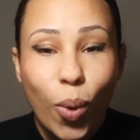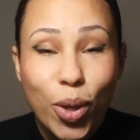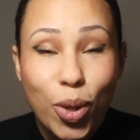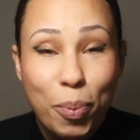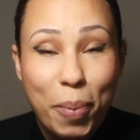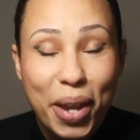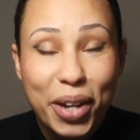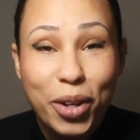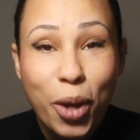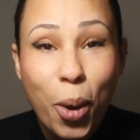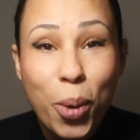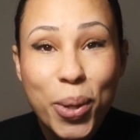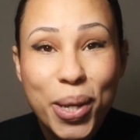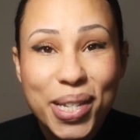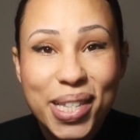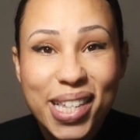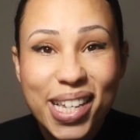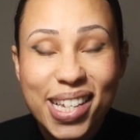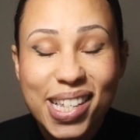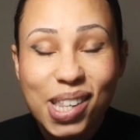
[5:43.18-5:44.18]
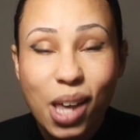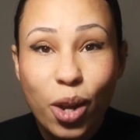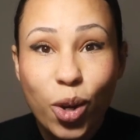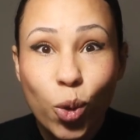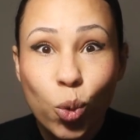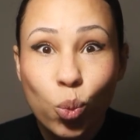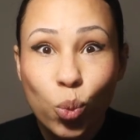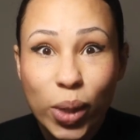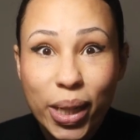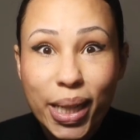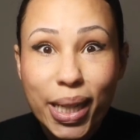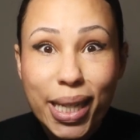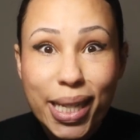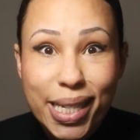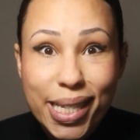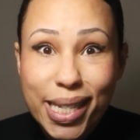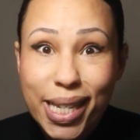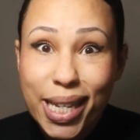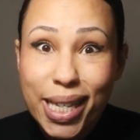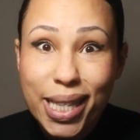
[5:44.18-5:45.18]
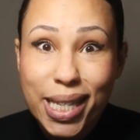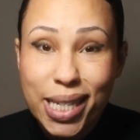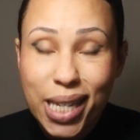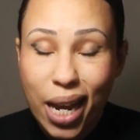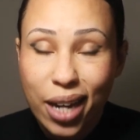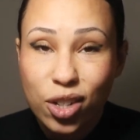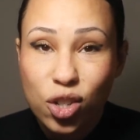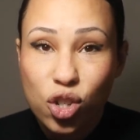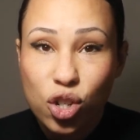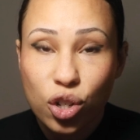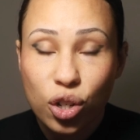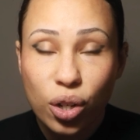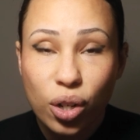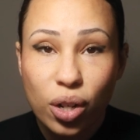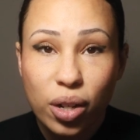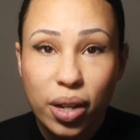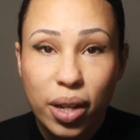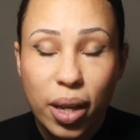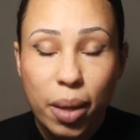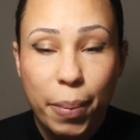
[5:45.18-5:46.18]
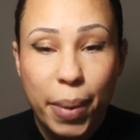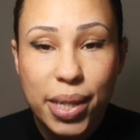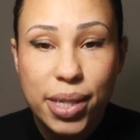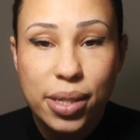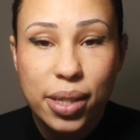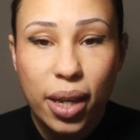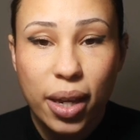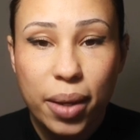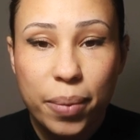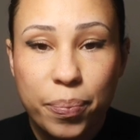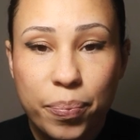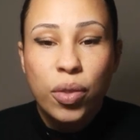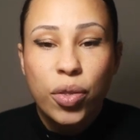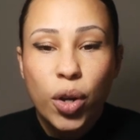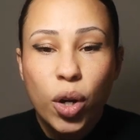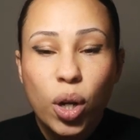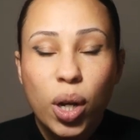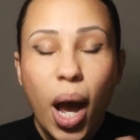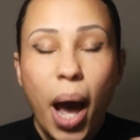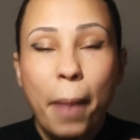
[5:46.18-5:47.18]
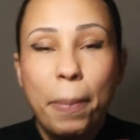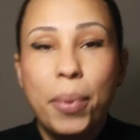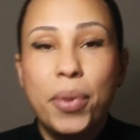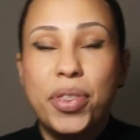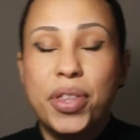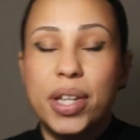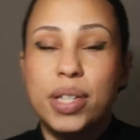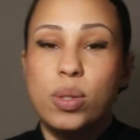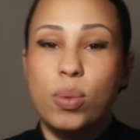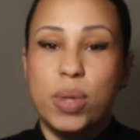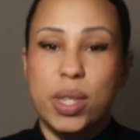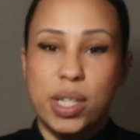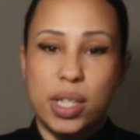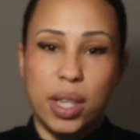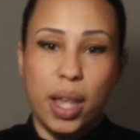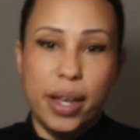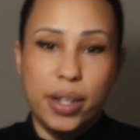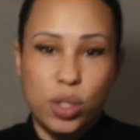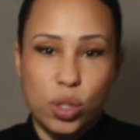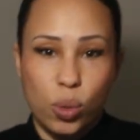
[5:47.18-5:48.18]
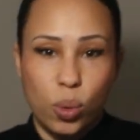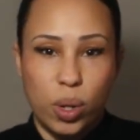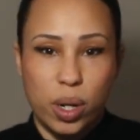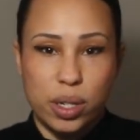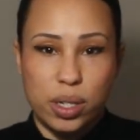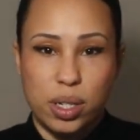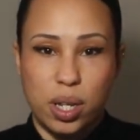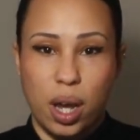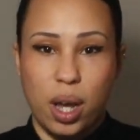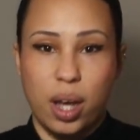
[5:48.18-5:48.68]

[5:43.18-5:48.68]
What you may notice is that you're really seeing the texture in my skin. There are a couple things with this light source